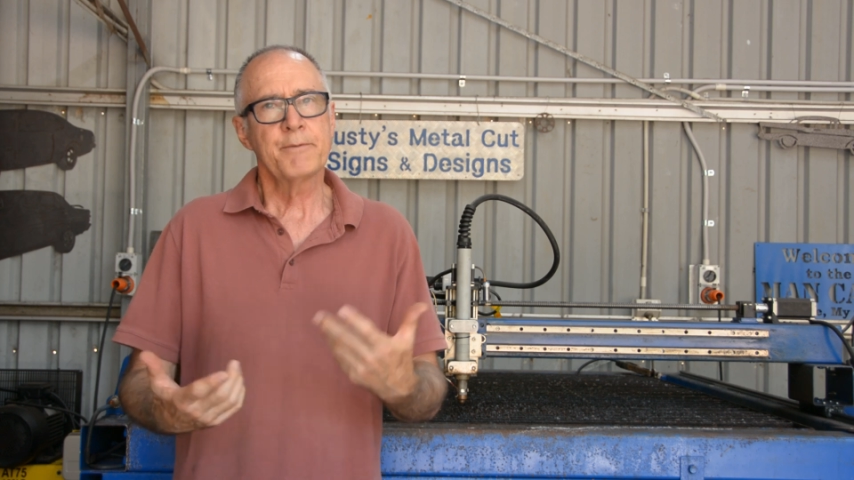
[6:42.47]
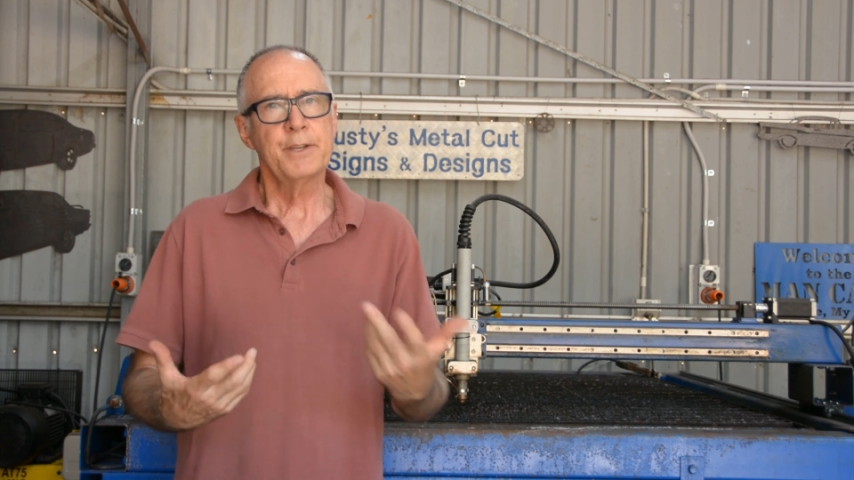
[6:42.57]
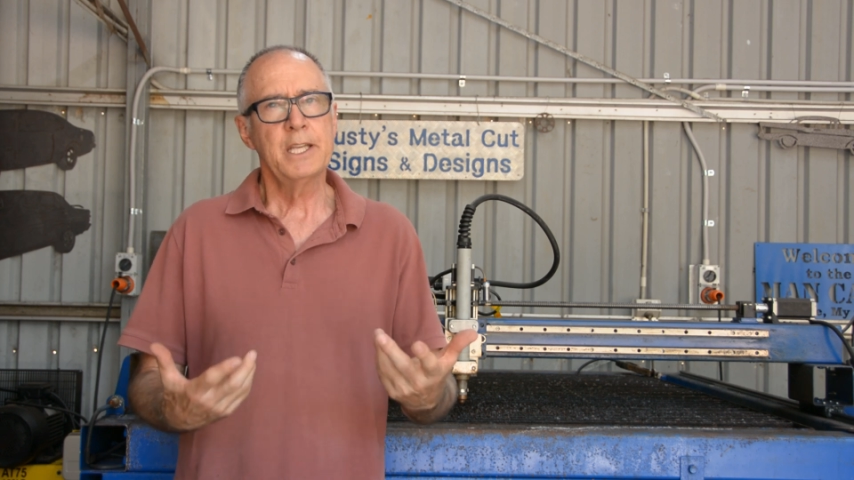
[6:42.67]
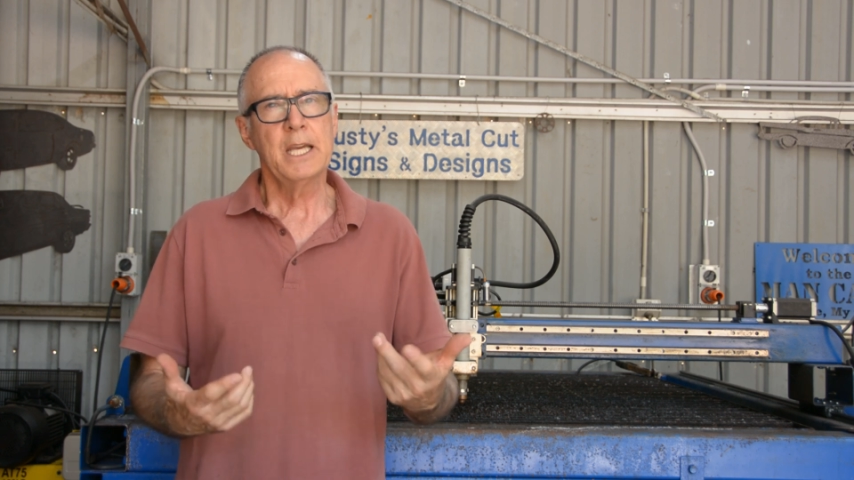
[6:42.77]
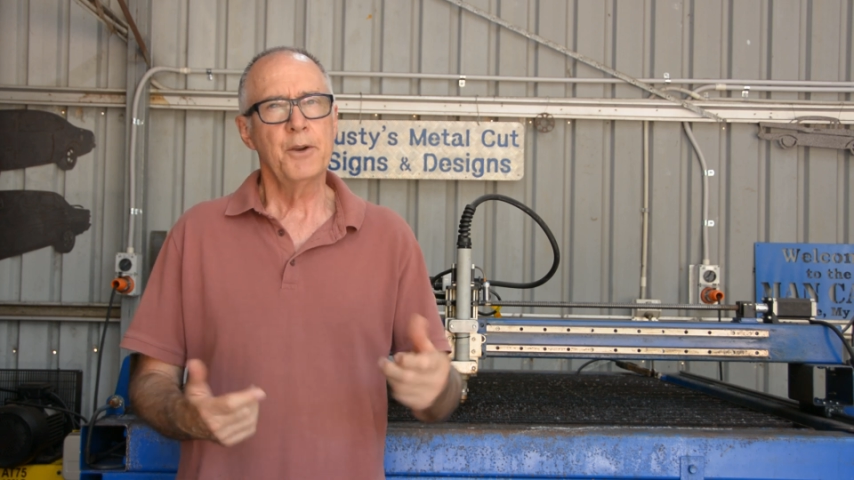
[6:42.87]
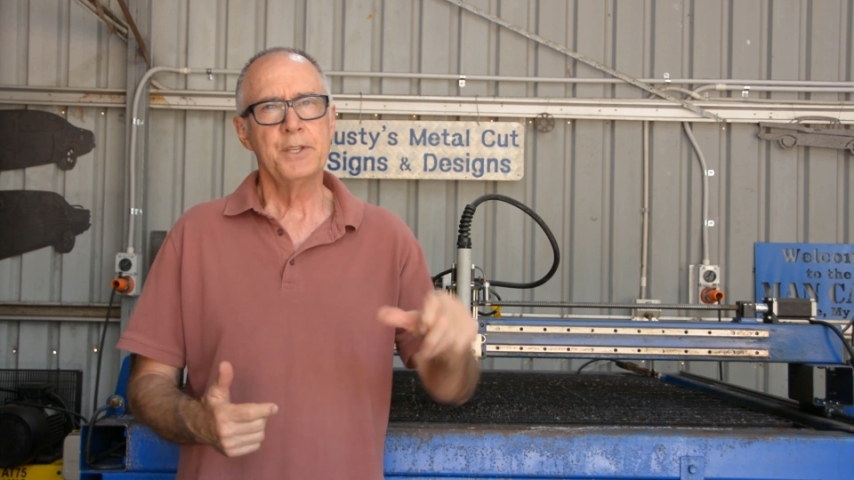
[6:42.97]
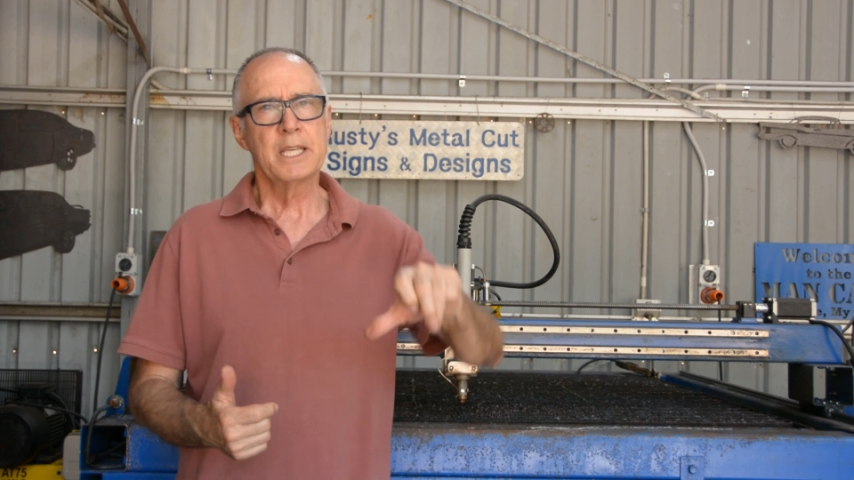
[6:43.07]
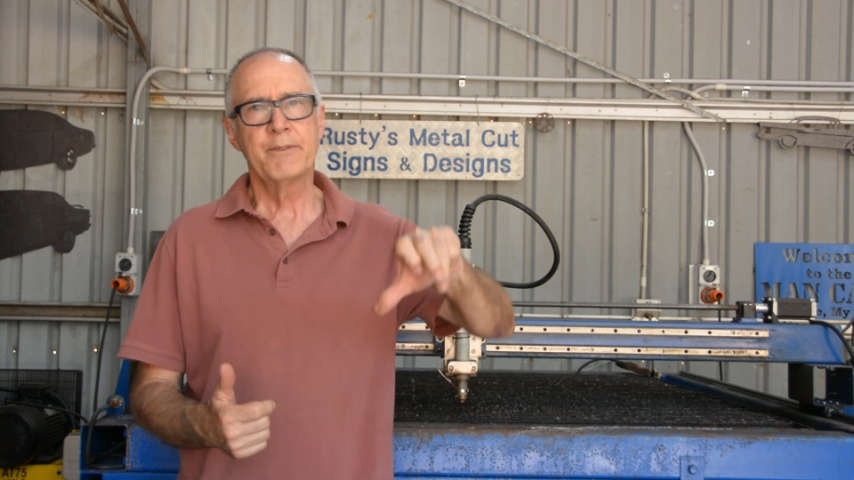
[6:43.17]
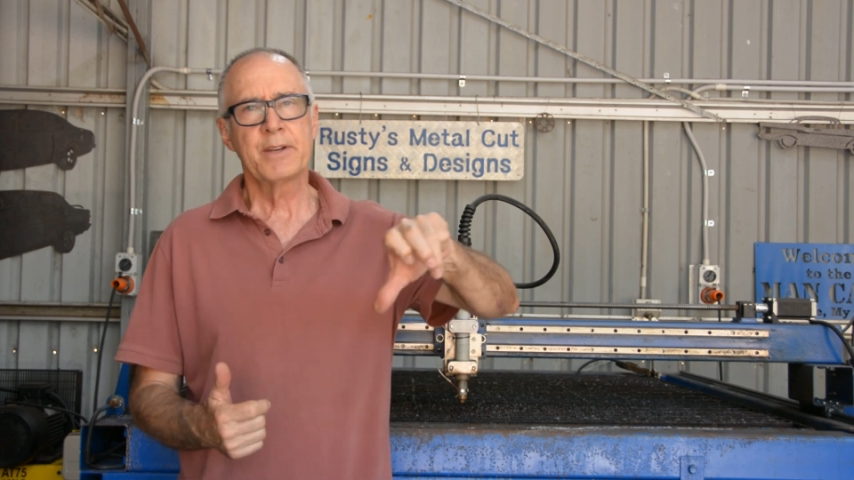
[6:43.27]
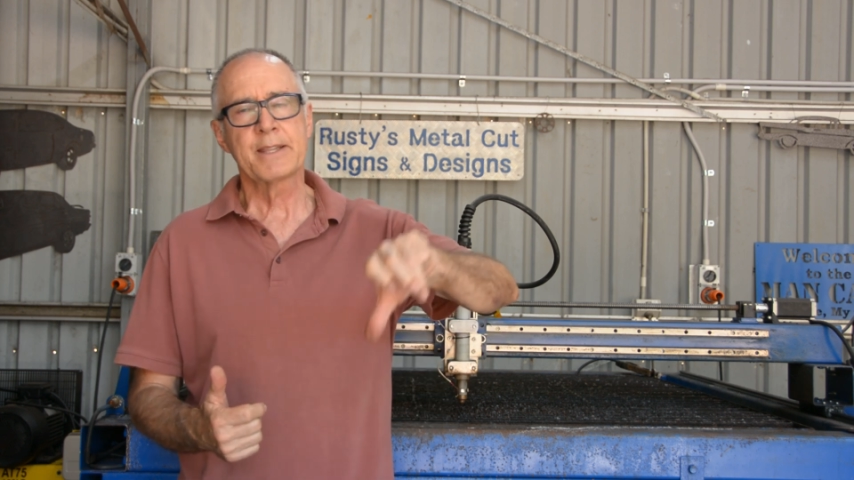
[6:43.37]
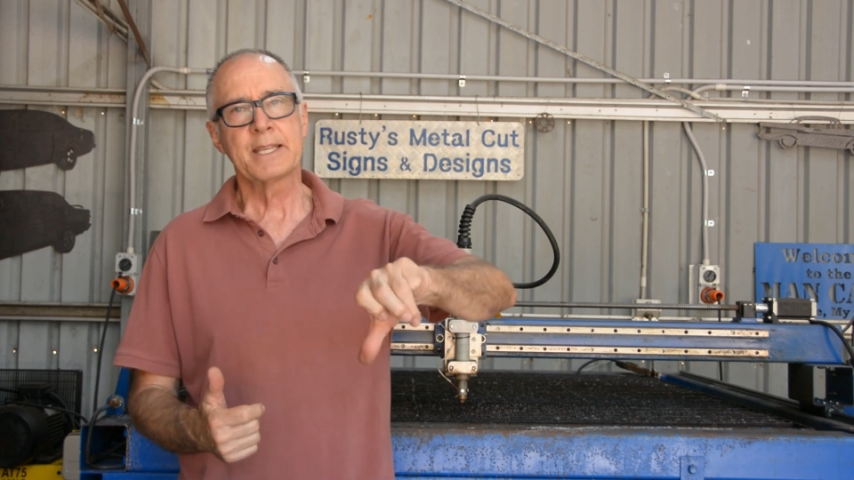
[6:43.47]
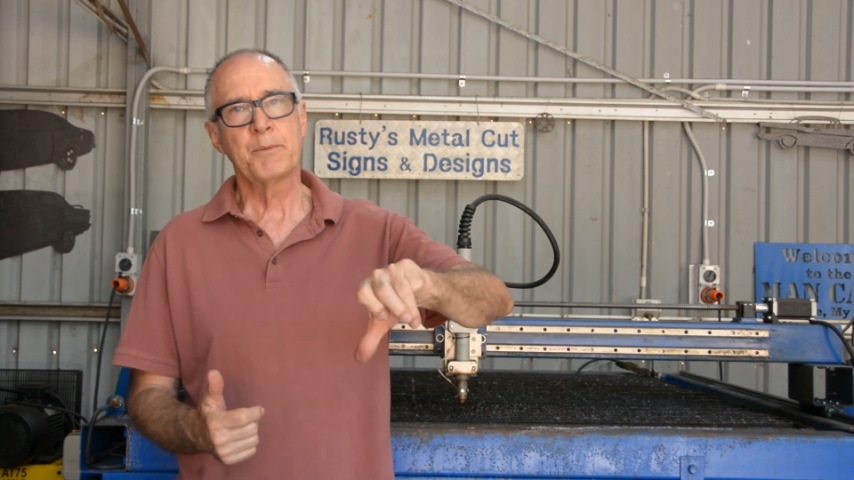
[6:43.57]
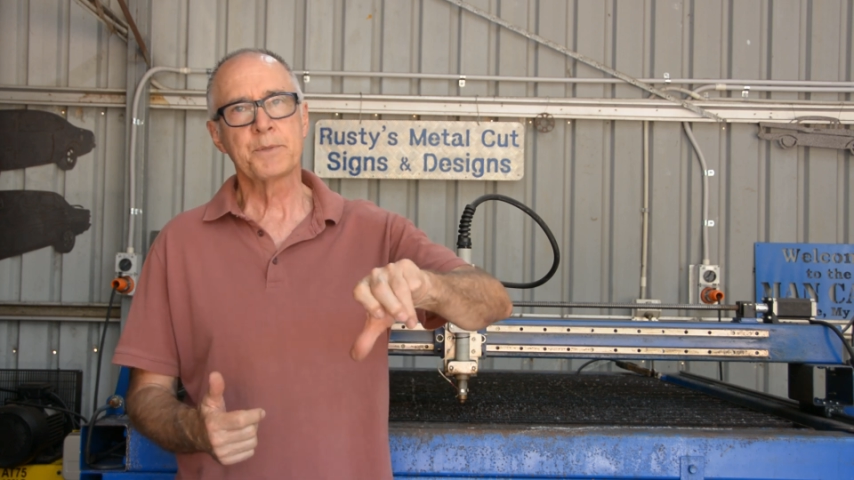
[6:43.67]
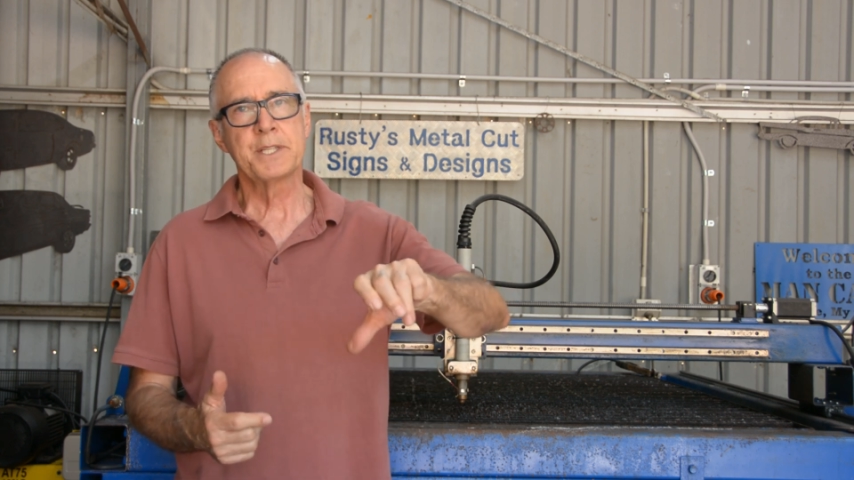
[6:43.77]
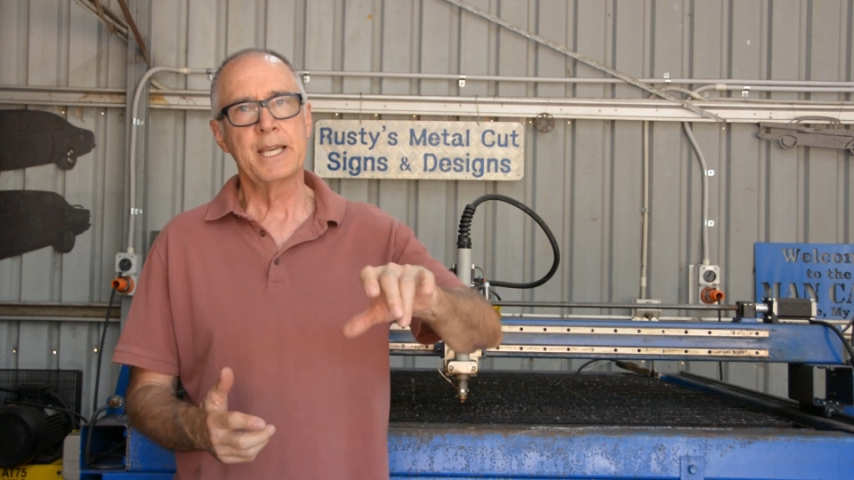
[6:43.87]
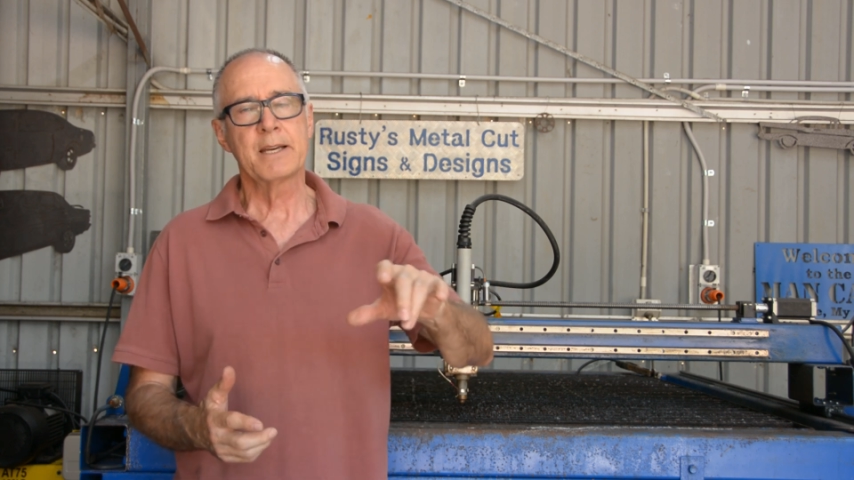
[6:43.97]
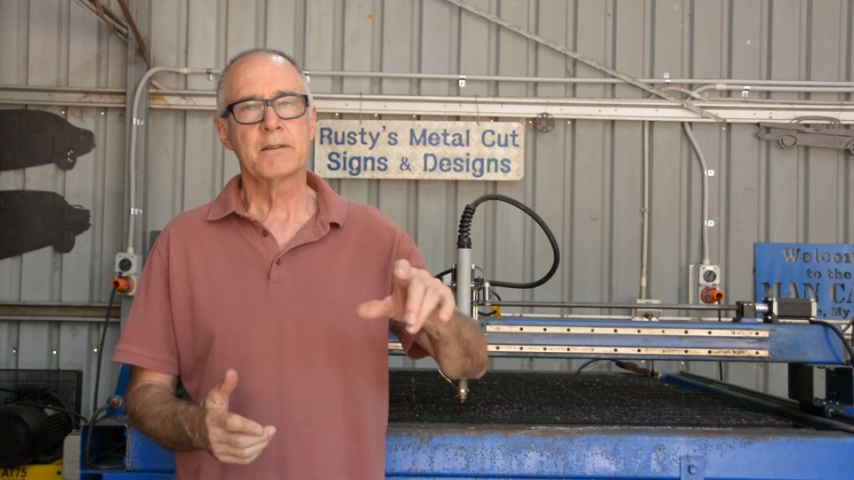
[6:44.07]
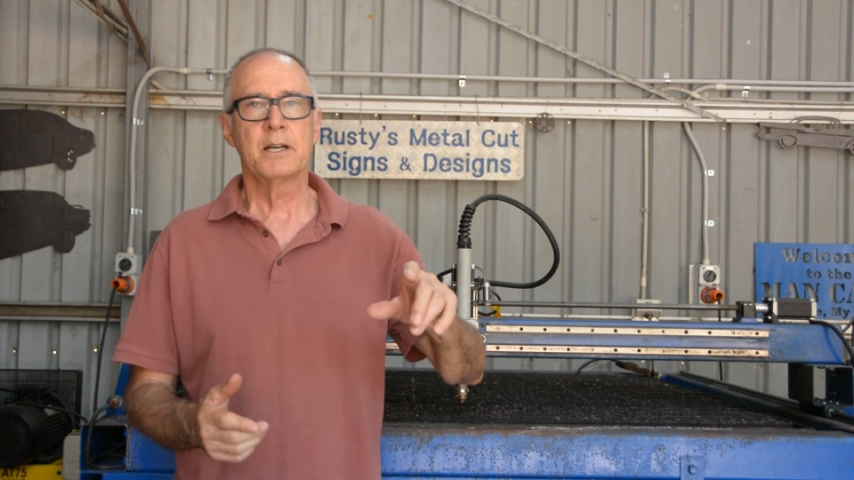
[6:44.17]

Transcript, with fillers: video and you give it a thumbs down,